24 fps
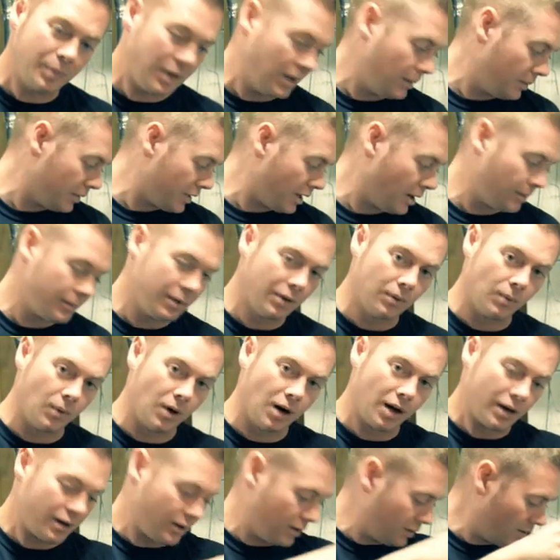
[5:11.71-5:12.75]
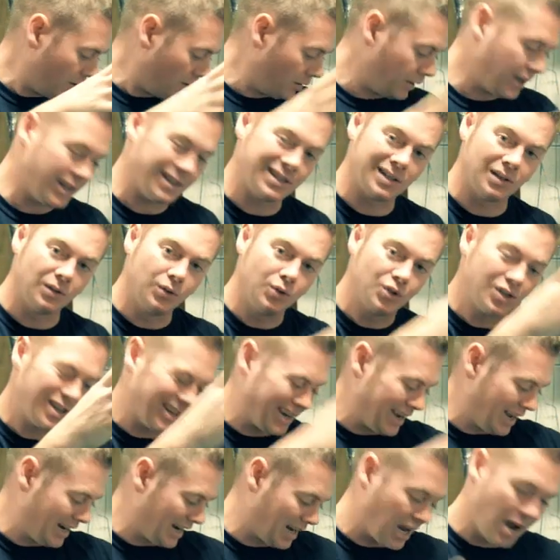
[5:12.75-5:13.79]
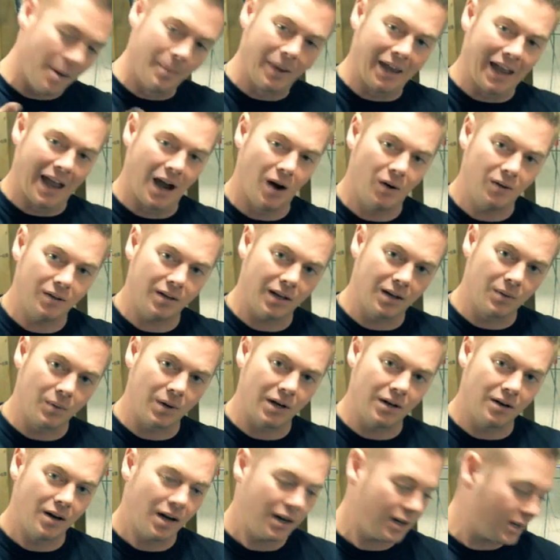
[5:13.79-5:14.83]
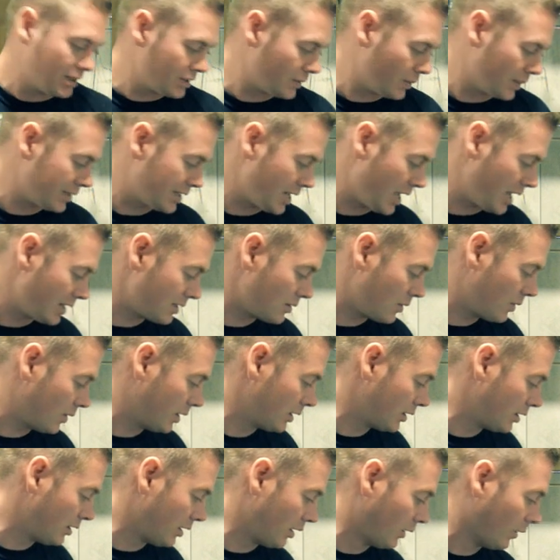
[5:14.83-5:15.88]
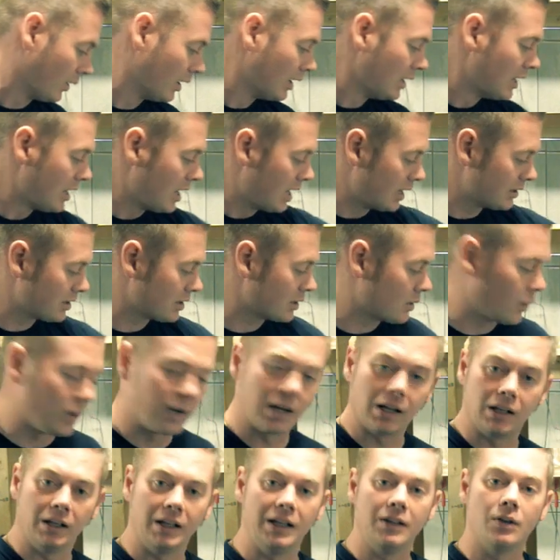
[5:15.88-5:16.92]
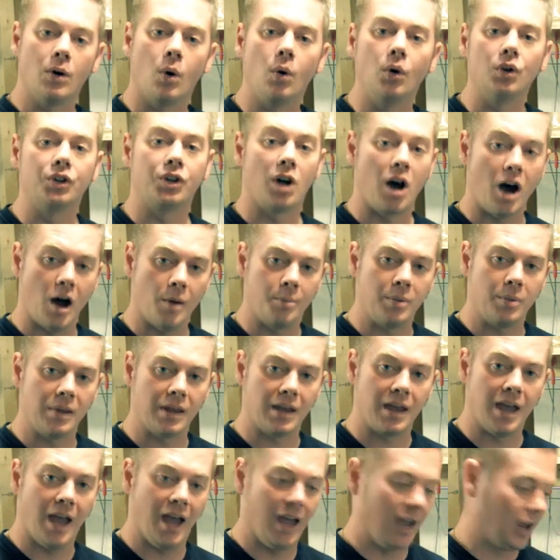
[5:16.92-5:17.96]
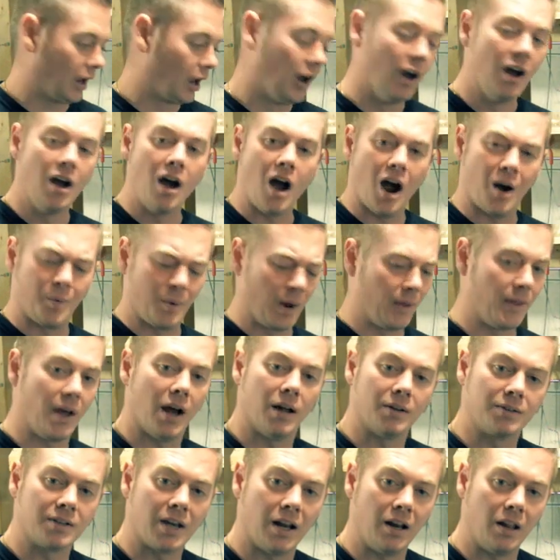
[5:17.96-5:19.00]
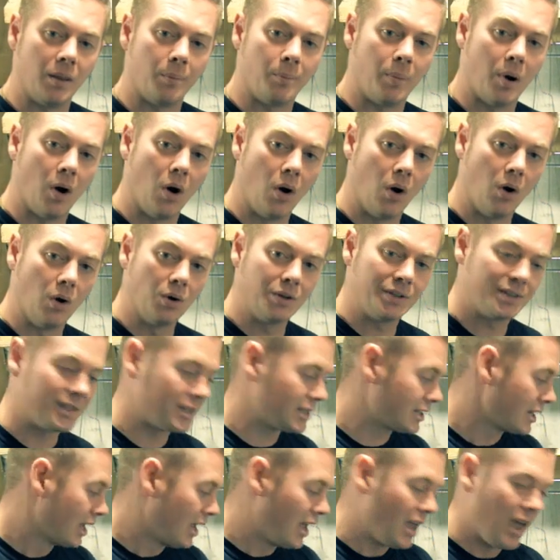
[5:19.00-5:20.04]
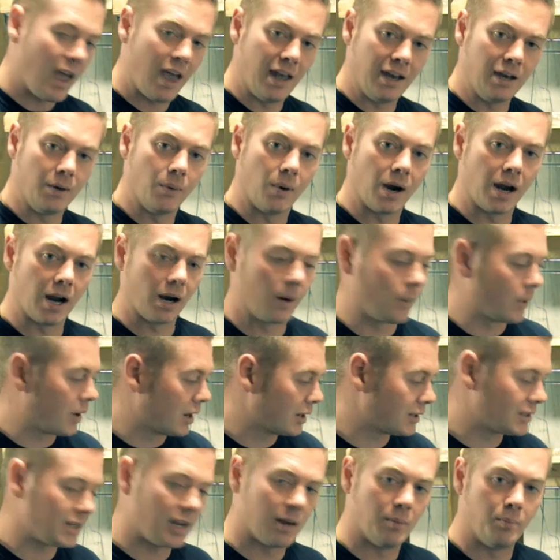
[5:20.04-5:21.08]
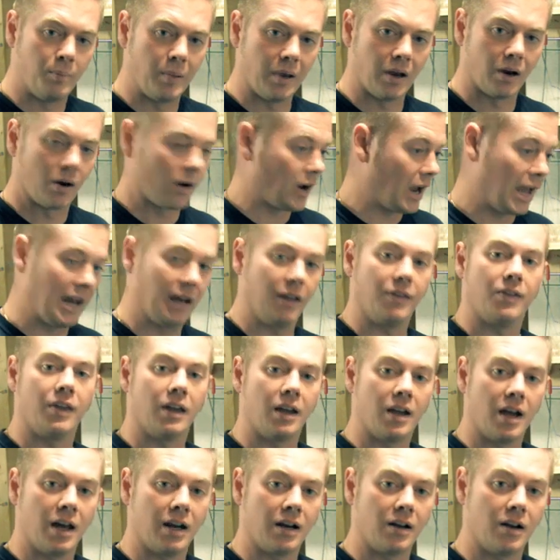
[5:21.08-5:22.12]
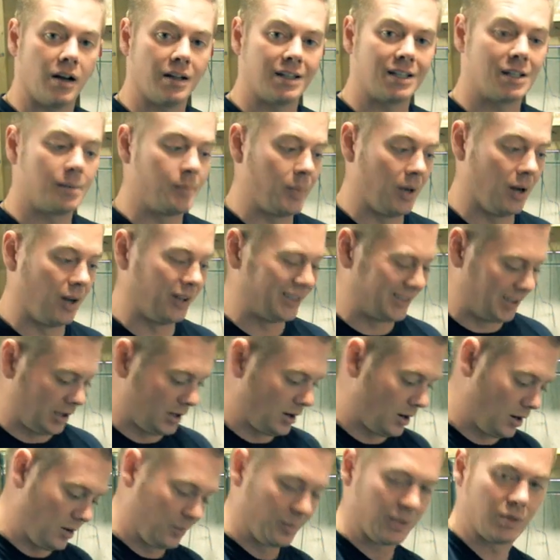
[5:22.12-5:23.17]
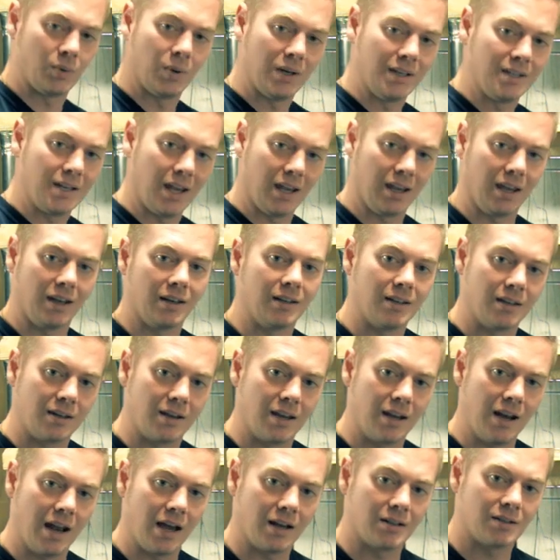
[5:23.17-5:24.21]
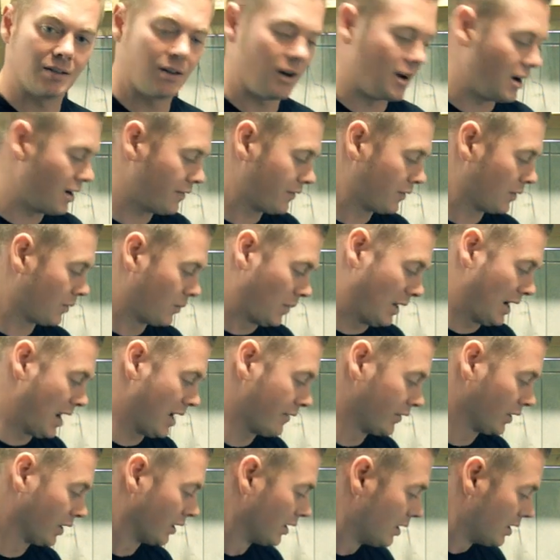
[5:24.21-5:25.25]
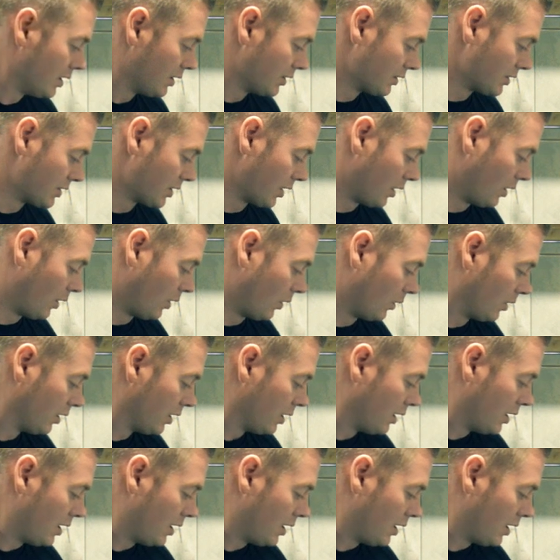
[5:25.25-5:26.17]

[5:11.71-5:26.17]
PBW water, all that solution kind of coming out and whatnot, because what that's going to do is it's going to clean the whole top of the keg, around the outside of the posts, anywhere where, say, beer or anything kind of got spilt, you know, between taking the connects off or whatever. So